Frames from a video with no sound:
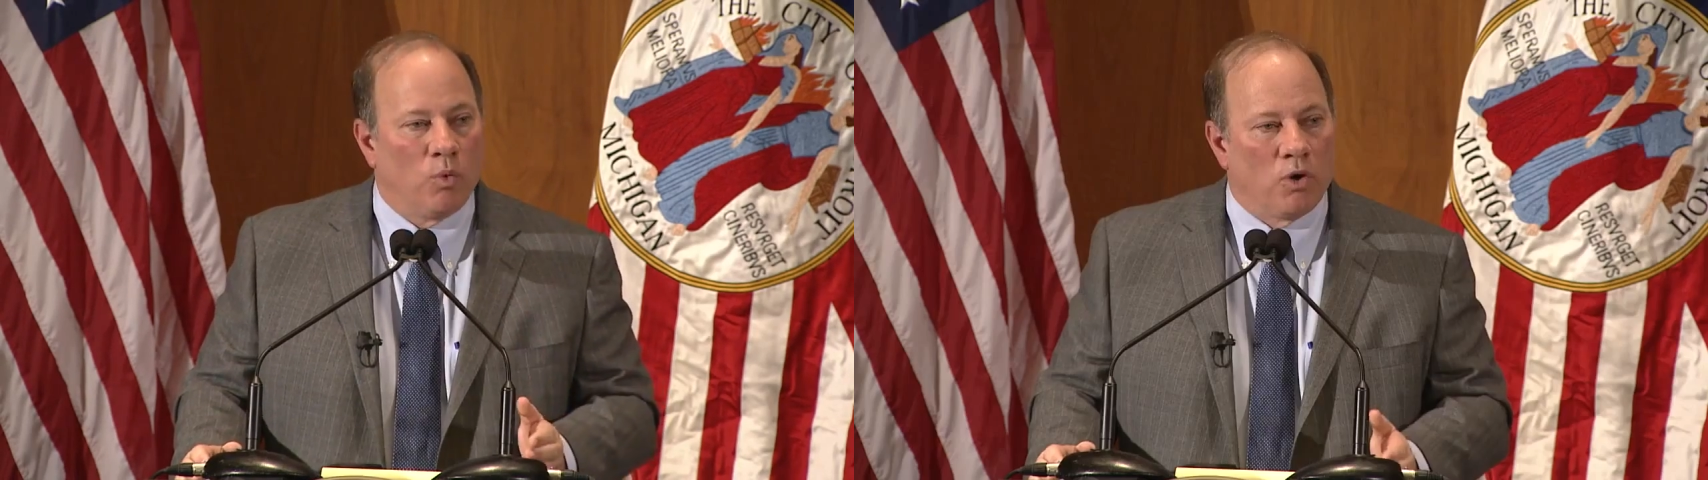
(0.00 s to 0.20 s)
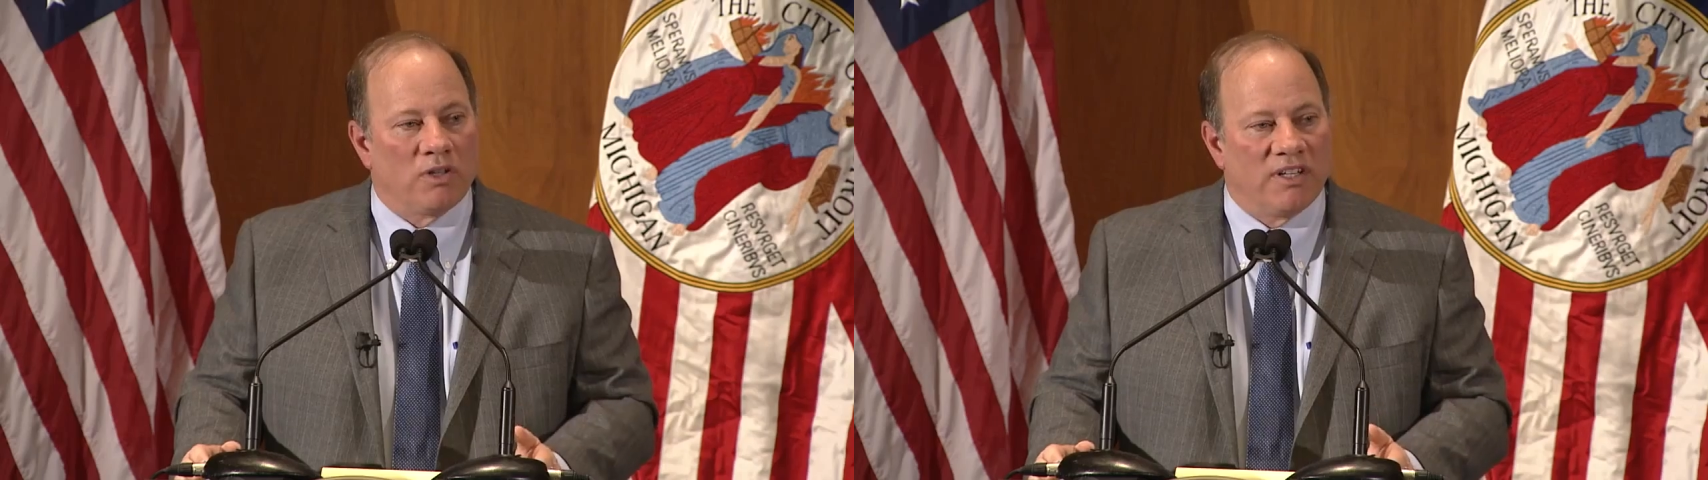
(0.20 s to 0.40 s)

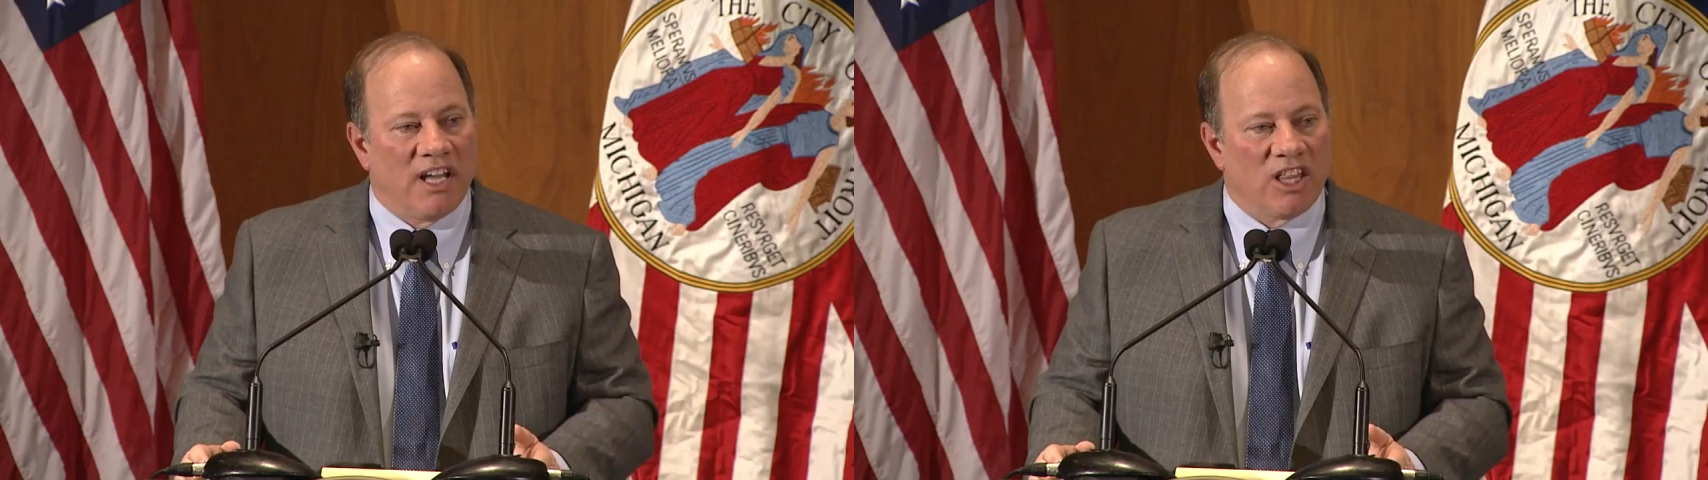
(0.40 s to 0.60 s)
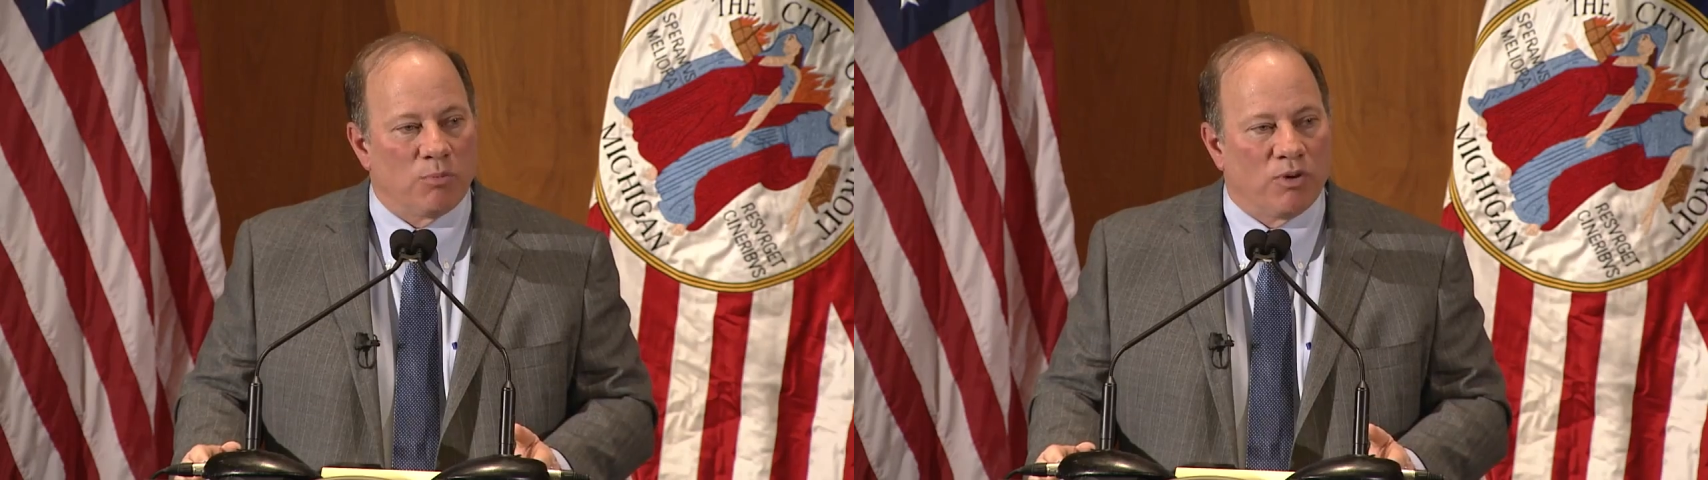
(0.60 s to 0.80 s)
work
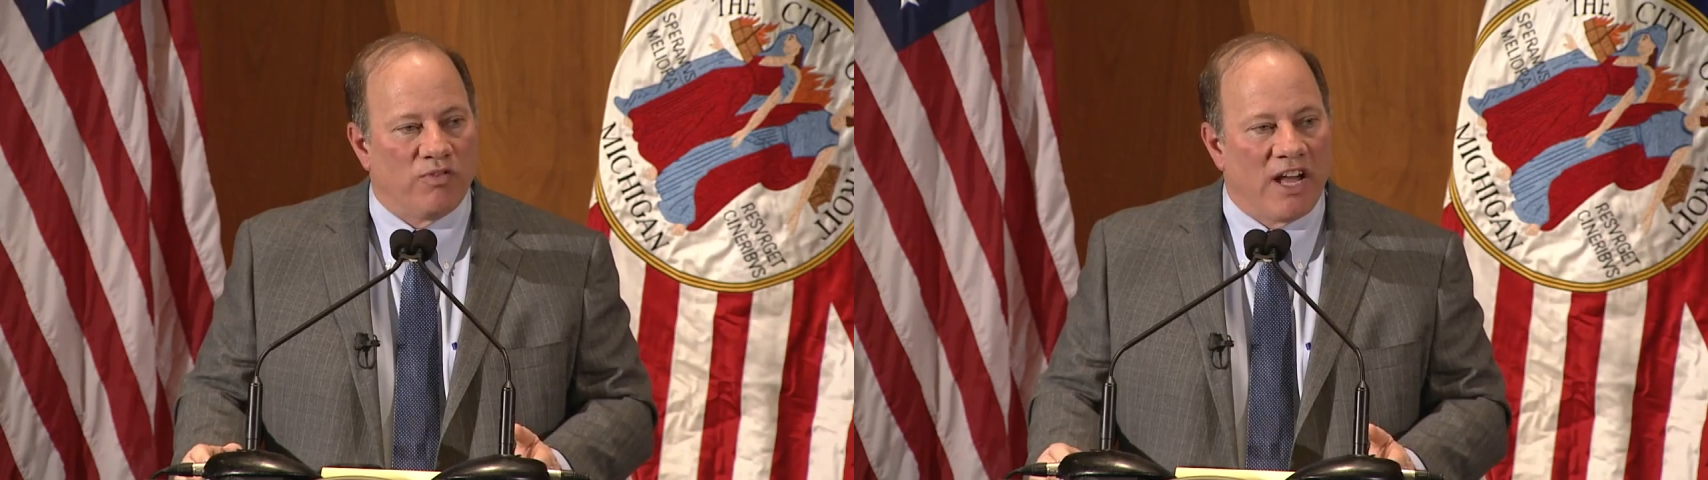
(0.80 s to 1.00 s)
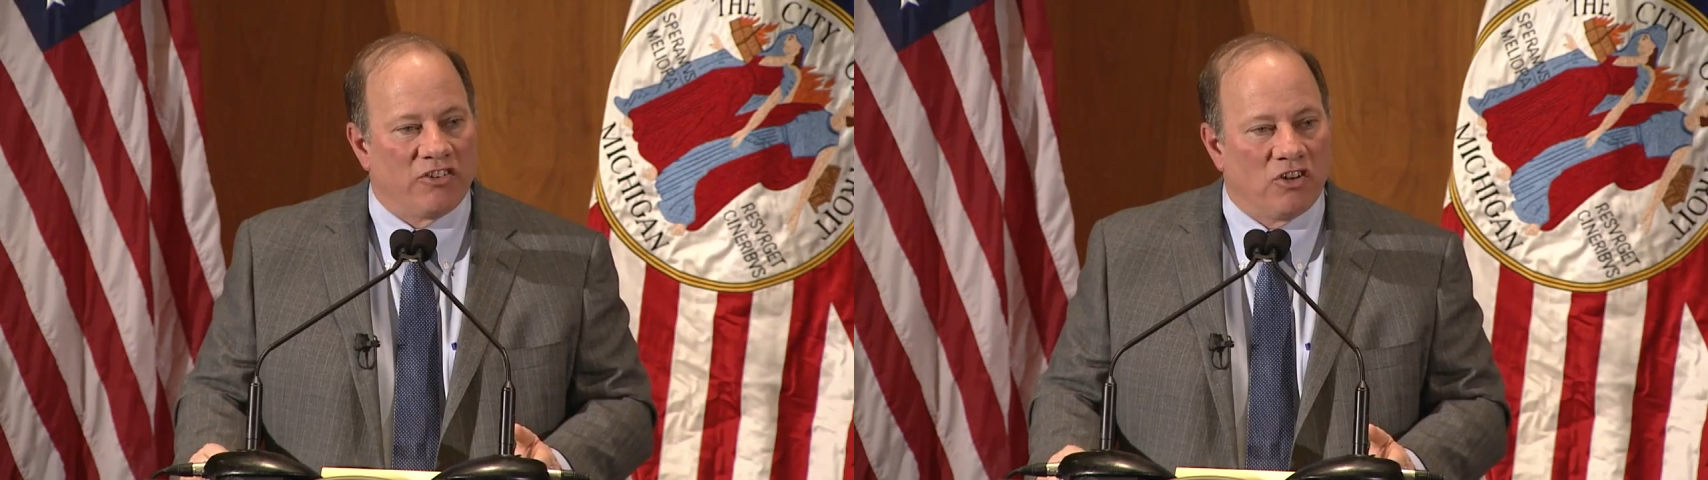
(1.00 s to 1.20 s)
together
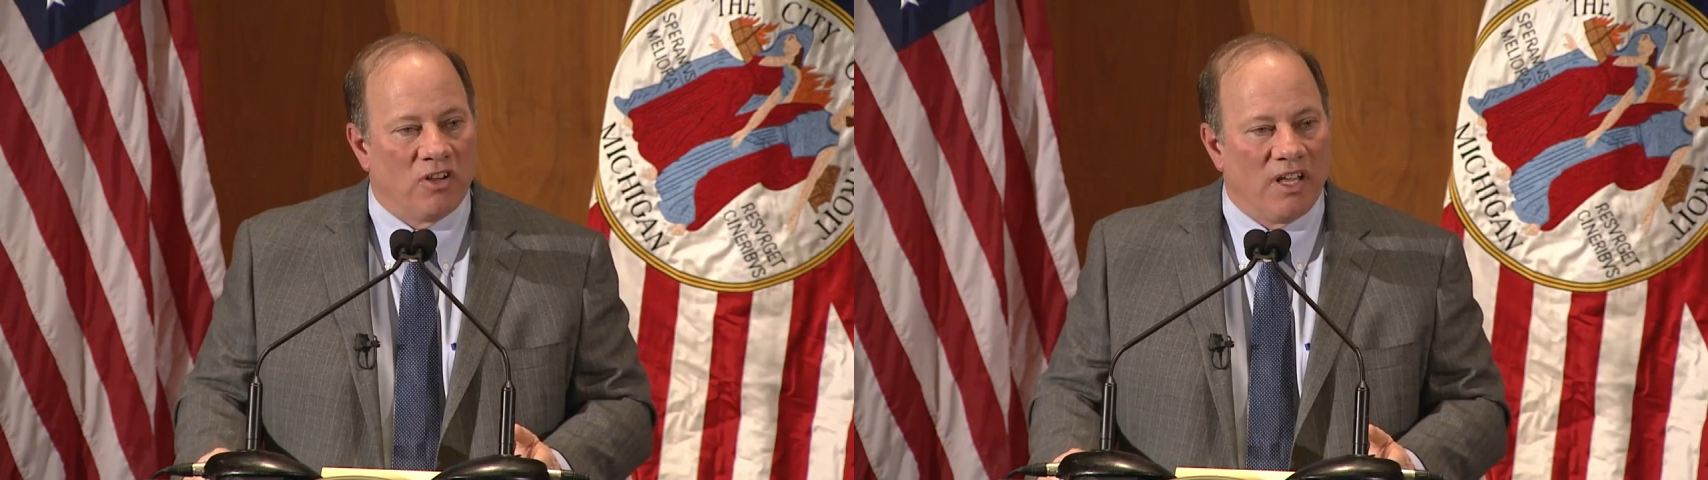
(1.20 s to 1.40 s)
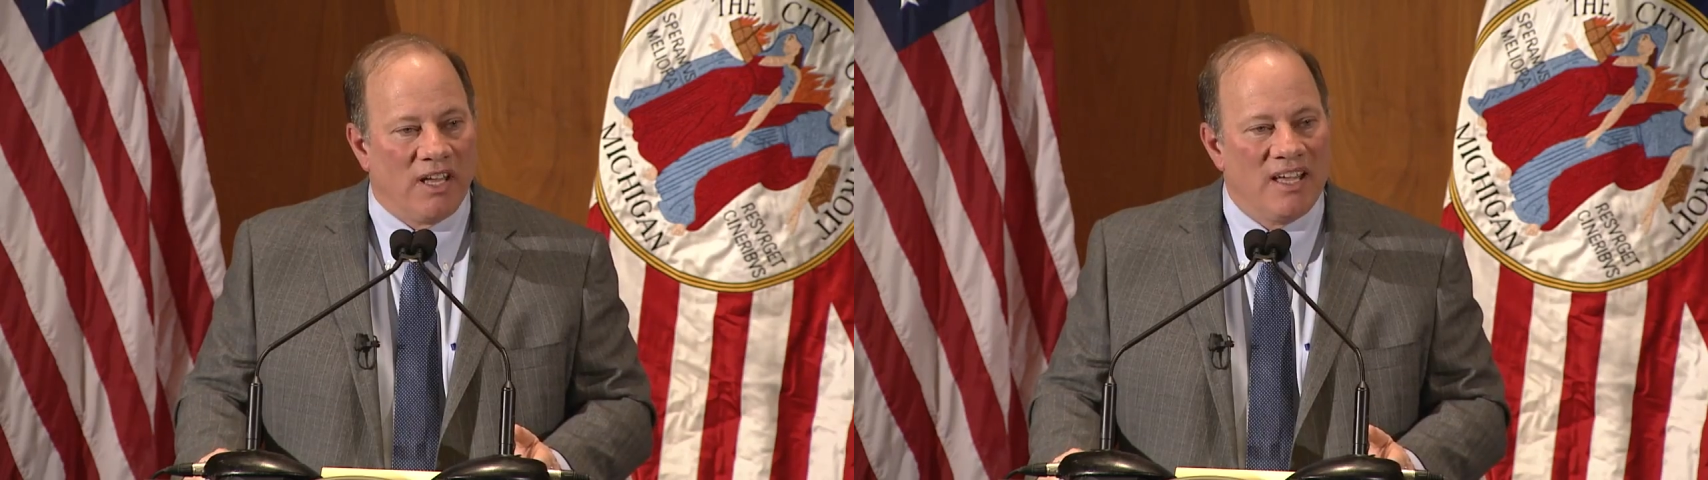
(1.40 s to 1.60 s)

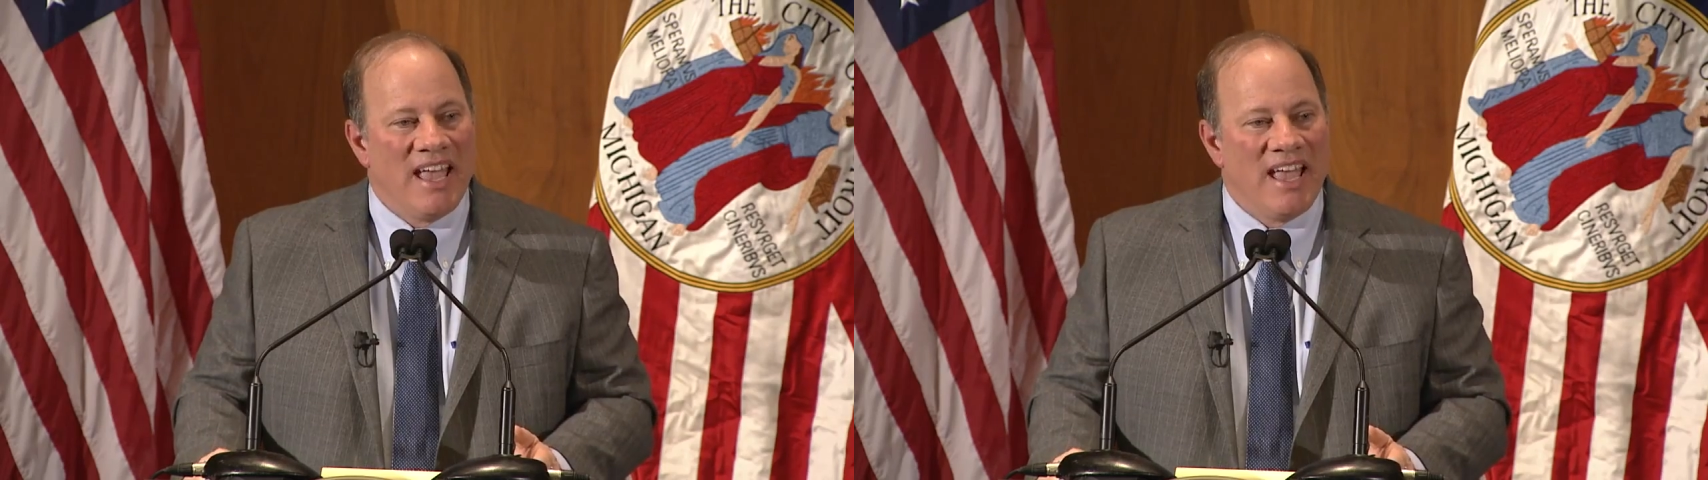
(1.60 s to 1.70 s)
professionally,